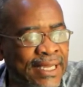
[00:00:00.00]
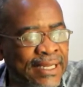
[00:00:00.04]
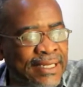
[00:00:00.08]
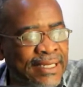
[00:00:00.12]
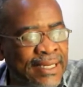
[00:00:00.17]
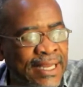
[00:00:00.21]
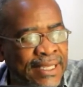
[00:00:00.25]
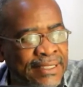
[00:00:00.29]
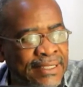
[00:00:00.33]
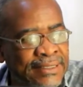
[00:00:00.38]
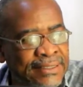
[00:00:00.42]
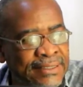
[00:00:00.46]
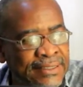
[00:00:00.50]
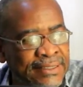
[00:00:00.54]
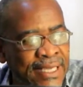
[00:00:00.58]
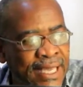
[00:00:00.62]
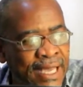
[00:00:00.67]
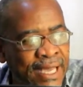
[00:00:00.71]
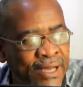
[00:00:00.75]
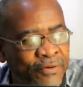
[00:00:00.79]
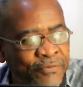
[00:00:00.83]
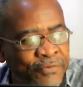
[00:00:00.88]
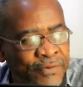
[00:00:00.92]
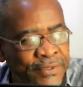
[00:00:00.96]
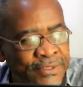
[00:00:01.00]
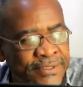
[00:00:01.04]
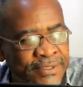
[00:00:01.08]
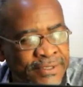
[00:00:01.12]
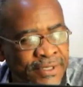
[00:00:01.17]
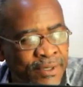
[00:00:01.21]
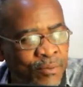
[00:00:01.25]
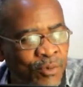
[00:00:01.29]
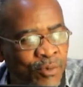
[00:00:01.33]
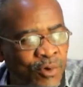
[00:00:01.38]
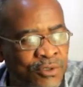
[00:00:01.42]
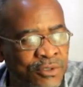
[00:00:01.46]
Nantia for
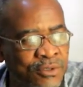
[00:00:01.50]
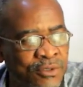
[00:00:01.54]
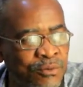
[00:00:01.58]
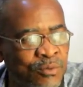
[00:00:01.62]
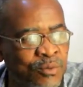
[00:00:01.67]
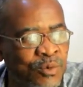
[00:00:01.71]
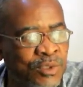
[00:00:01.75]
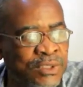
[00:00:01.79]
sermon